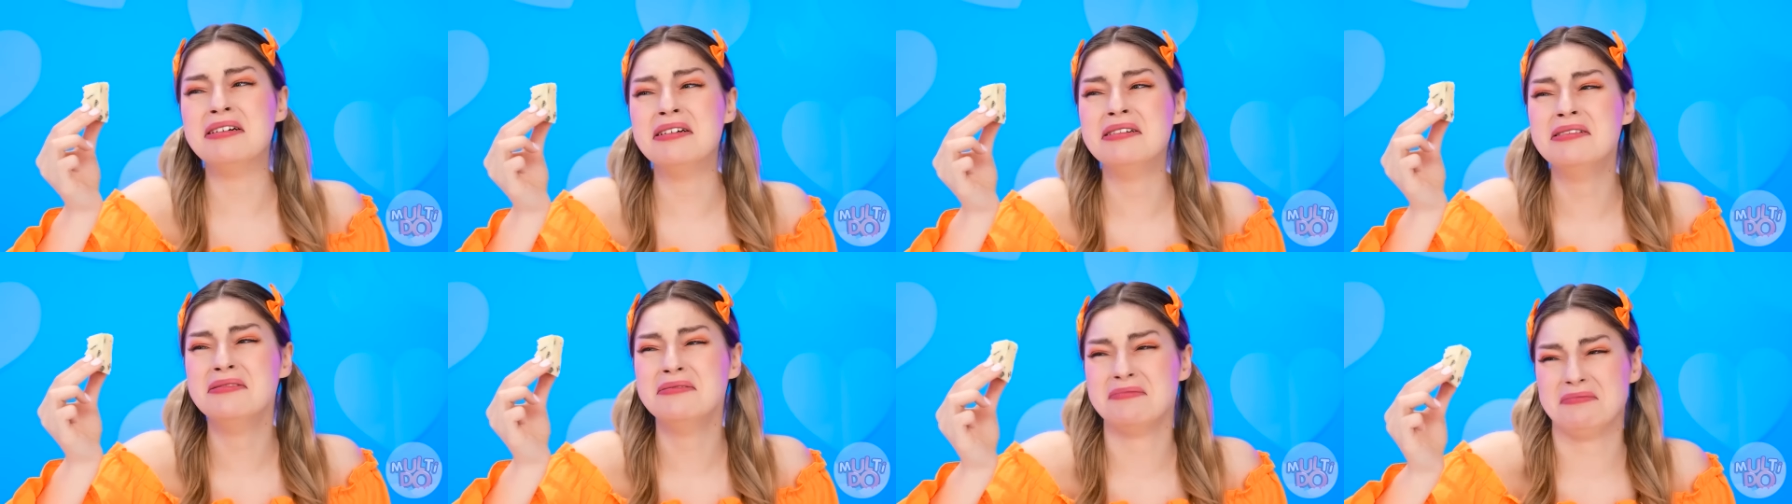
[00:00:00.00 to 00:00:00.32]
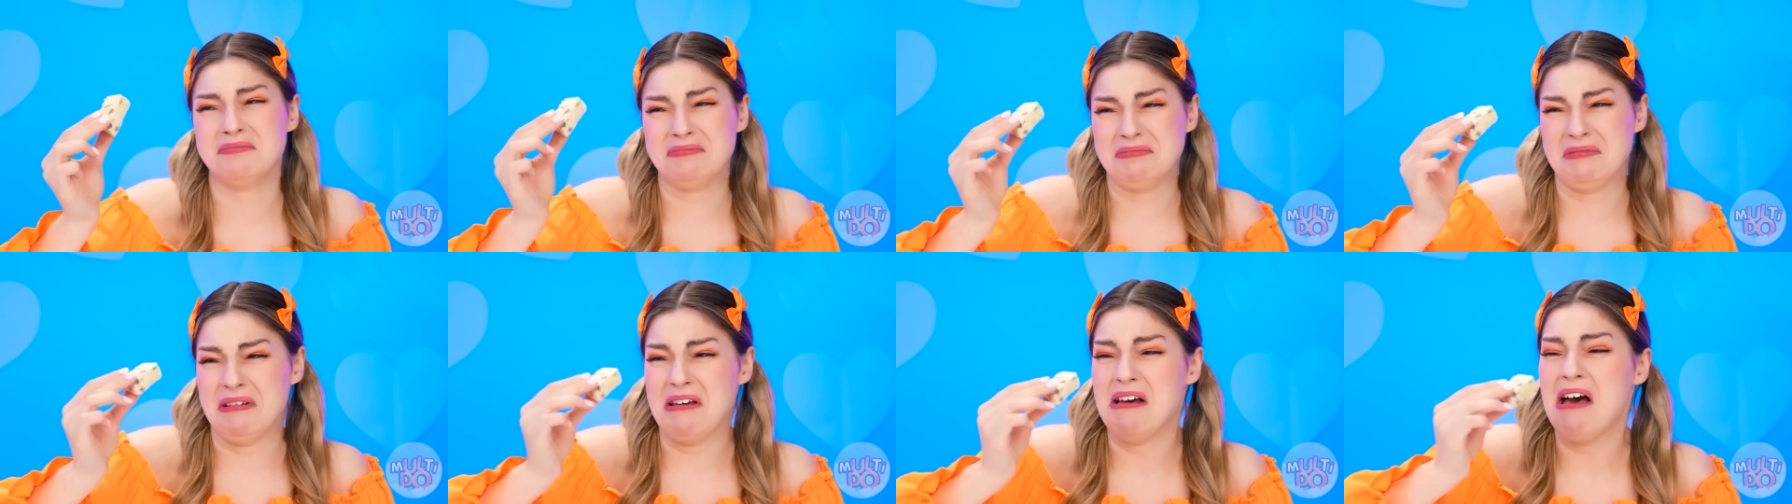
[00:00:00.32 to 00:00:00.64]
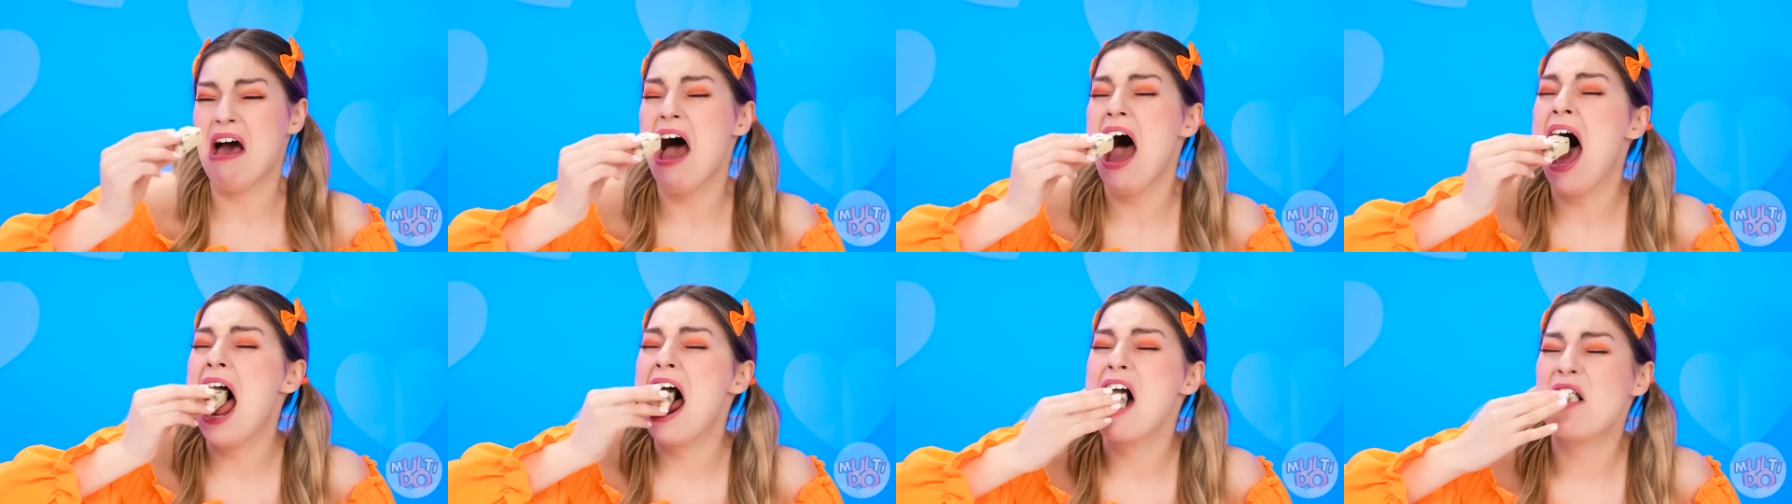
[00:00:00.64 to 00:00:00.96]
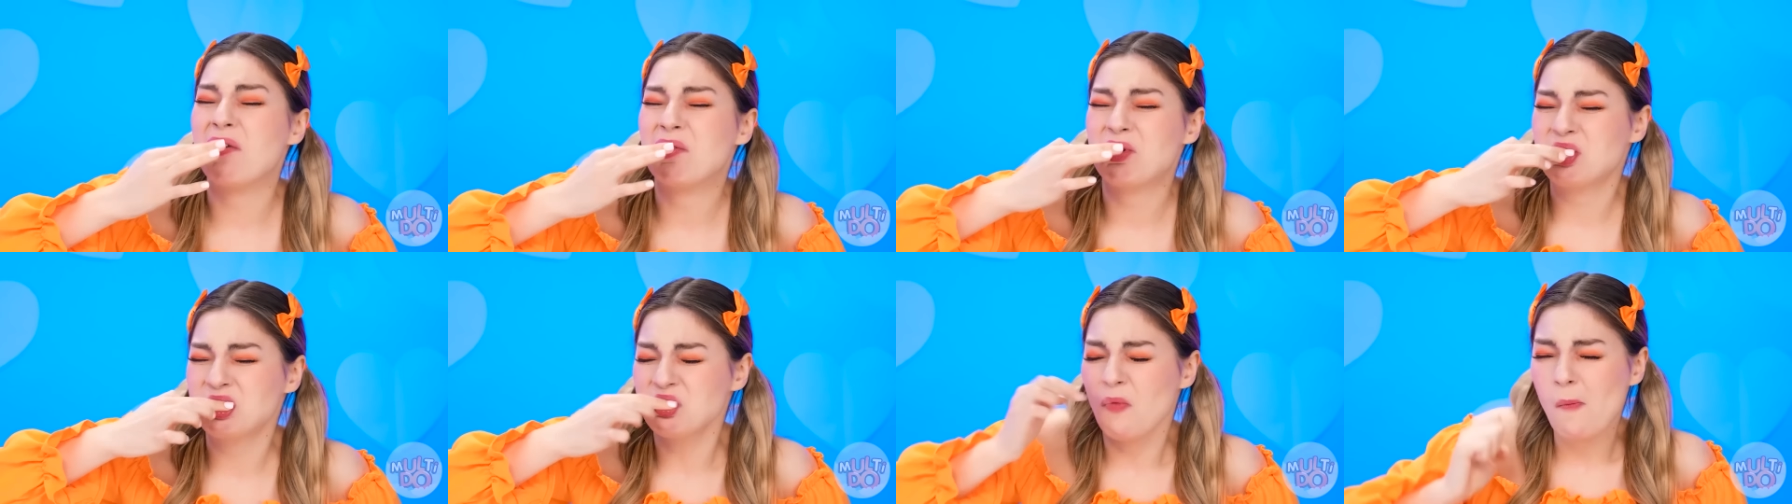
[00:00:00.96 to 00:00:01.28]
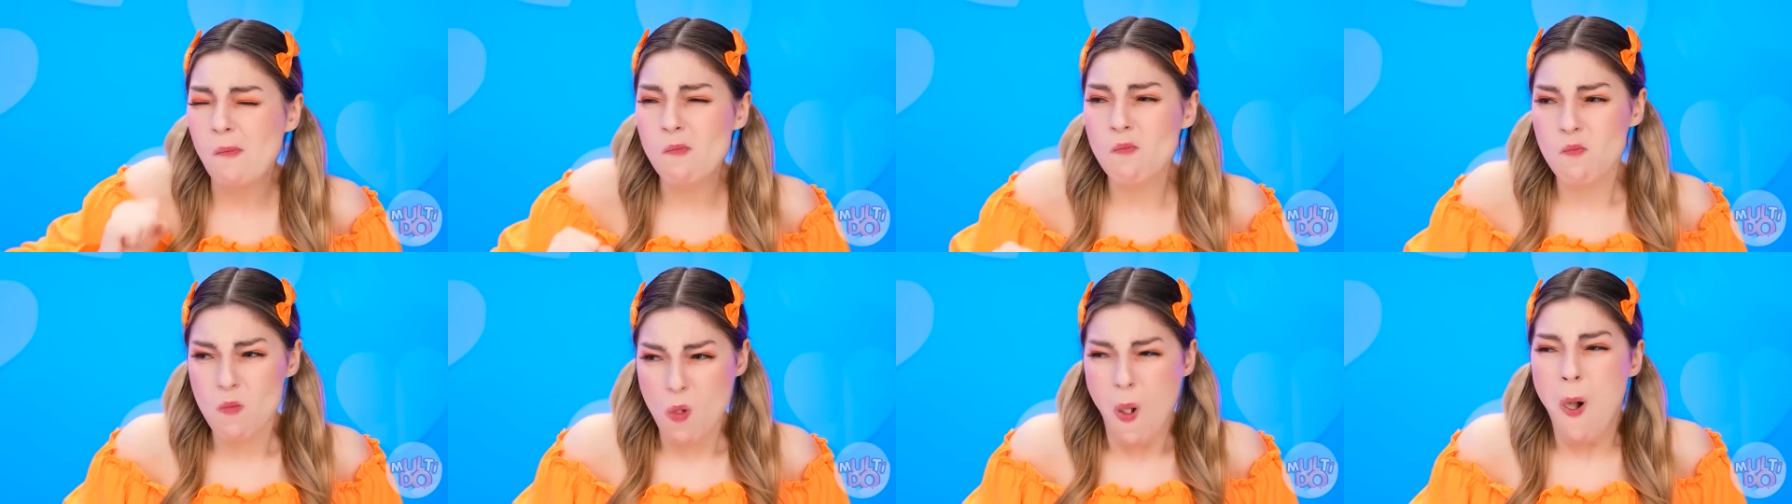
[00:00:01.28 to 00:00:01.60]
Okay, I'm
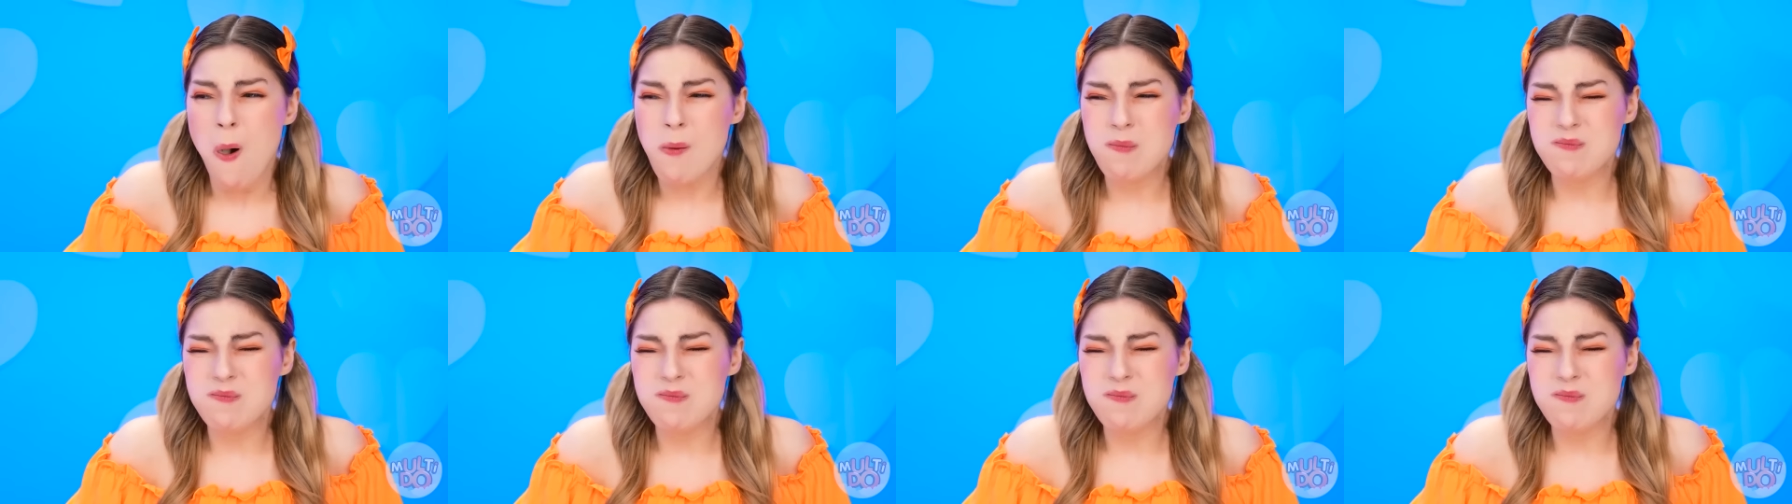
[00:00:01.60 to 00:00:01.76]
ready for